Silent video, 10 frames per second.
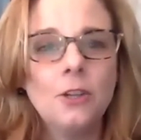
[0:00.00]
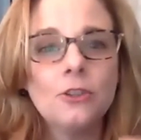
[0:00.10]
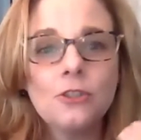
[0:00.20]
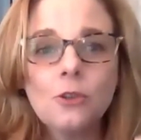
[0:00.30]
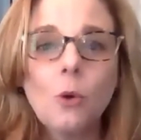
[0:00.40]
your
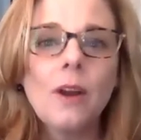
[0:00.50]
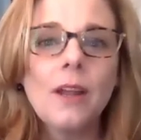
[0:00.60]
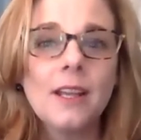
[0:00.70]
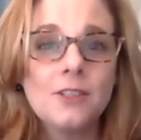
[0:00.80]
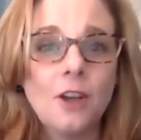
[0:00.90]

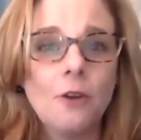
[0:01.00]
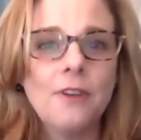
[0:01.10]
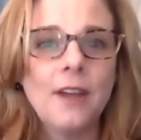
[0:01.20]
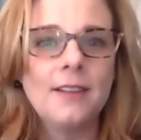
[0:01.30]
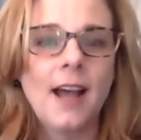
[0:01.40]
story is so
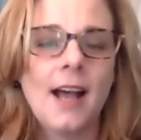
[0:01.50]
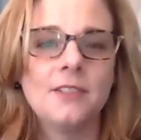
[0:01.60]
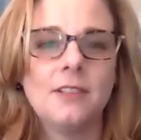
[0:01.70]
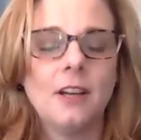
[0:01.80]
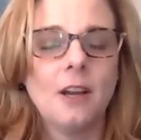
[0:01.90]

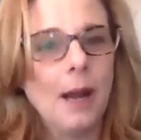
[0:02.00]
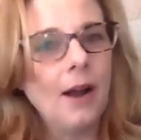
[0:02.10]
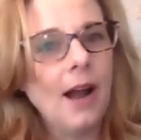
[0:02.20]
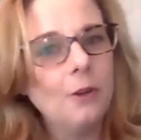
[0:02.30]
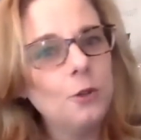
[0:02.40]
fantastic
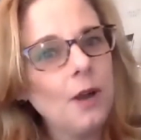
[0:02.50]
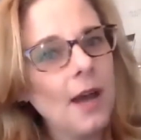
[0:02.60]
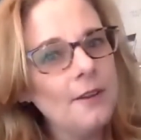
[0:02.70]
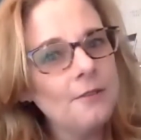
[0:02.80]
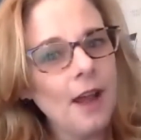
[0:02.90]
about how you
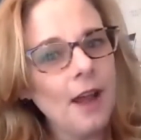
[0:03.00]
kind of